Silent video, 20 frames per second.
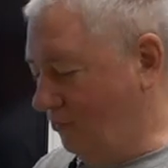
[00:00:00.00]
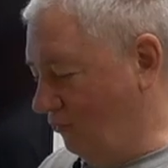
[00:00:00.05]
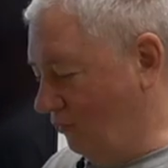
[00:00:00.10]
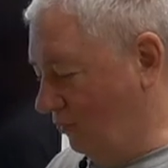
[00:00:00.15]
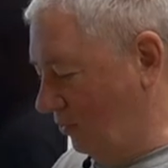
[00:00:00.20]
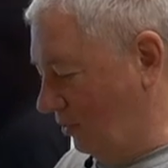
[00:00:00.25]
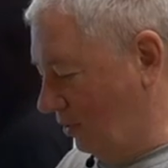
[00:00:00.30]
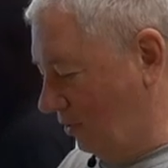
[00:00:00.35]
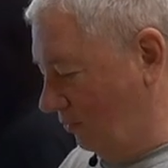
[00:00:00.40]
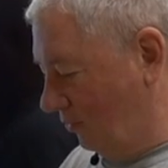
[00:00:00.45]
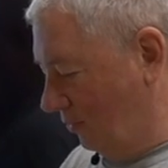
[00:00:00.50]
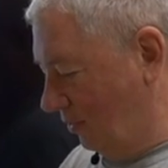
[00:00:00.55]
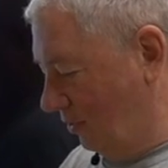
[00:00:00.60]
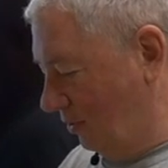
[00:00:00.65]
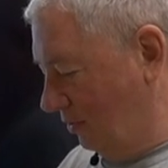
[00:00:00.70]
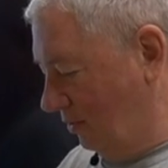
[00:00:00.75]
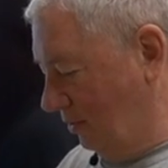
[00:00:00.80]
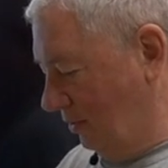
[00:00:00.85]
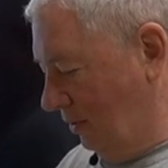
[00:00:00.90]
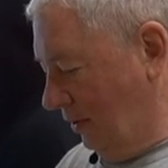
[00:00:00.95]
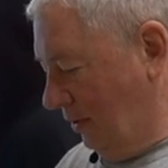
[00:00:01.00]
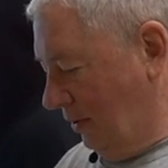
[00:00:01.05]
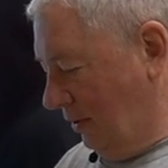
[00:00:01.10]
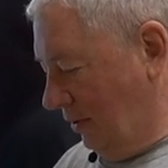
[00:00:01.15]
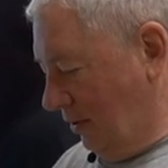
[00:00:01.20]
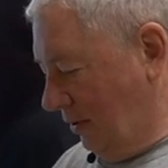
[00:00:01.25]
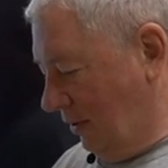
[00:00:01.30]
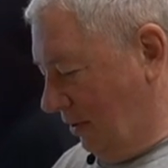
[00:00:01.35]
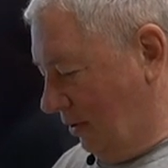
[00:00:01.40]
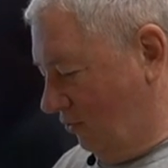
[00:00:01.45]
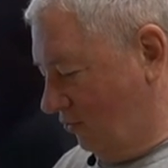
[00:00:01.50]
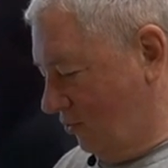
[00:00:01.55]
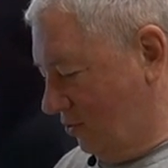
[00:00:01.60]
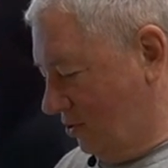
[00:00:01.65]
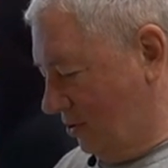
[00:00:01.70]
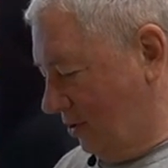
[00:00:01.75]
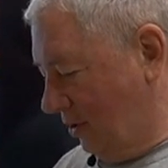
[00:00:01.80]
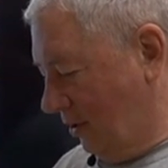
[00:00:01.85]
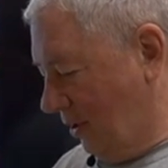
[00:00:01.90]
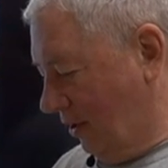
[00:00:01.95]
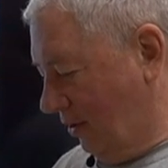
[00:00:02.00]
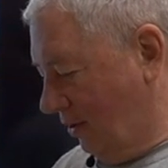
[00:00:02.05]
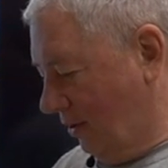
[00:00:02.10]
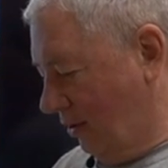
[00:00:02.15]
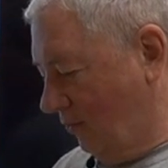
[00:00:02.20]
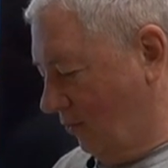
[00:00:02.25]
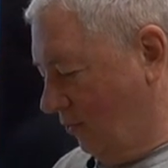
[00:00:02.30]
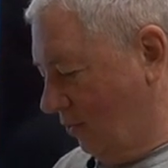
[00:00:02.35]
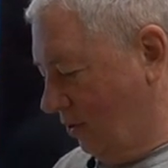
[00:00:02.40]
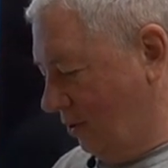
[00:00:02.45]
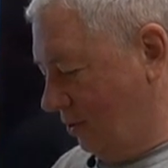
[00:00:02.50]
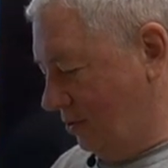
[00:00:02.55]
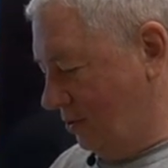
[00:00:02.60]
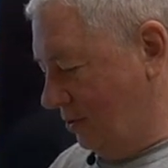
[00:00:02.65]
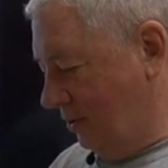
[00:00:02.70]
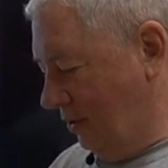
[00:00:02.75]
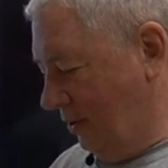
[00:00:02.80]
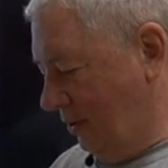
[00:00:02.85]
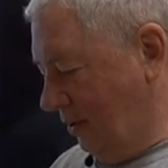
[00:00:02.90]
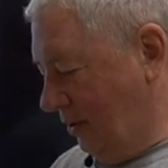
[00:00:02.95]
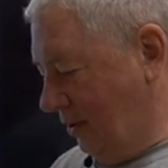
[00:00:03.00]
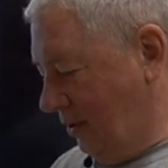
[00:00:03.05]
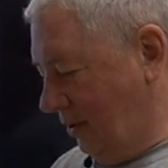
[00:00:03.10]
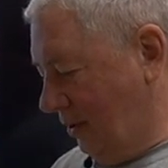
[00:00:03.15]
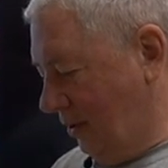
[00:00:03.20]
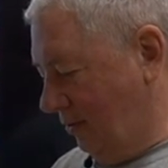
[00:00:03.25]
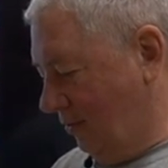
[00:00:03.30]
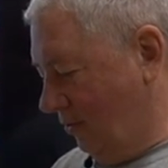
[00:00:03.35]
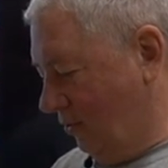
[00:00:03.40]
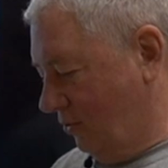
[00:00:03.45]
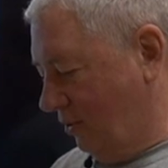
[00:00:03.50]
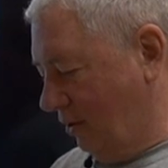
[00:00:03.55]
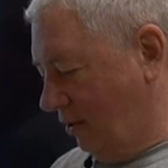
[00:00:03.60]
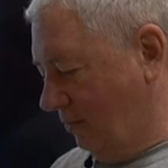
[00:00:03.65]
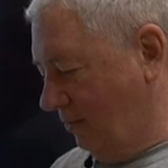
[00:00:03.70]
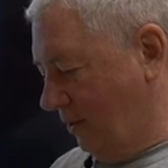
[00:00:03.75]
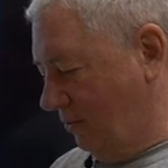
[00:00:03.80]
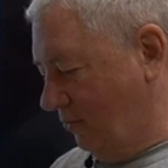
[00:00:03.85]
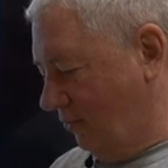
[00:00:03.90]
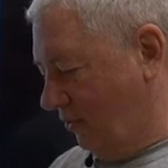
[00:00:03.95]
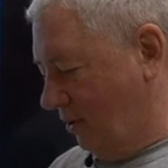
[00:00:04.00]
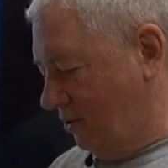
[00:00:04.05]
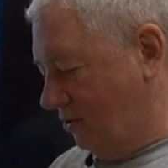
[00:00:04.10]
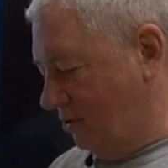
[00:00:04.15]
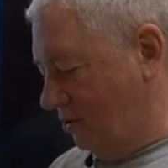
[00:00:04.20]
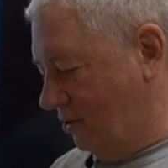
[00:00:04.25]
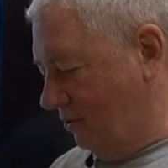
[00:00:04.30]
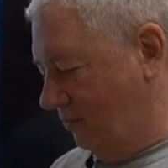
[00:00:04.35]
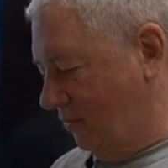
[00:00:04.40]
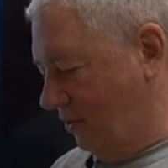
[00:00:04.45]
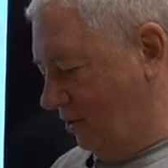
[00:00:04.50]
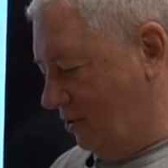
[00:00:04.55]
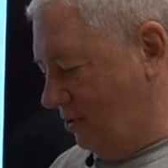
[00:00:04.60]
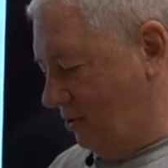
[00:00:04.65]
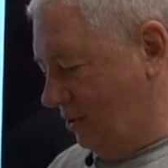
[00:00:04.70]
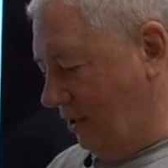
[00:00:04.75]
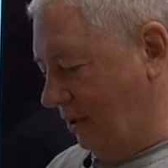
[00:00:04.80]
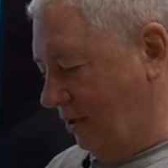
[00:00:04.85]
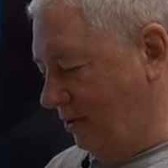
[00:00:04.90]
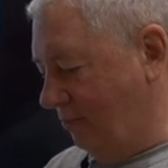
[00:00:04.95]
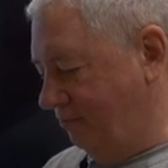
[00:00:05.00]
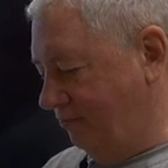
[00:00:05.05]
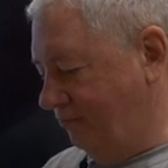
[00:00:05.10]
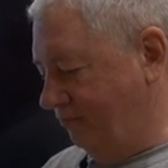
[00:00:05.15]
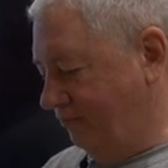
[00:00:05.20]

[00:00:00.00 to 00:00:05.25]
It's really, really interesting how that works. And we'll talk about the relationship here in a second.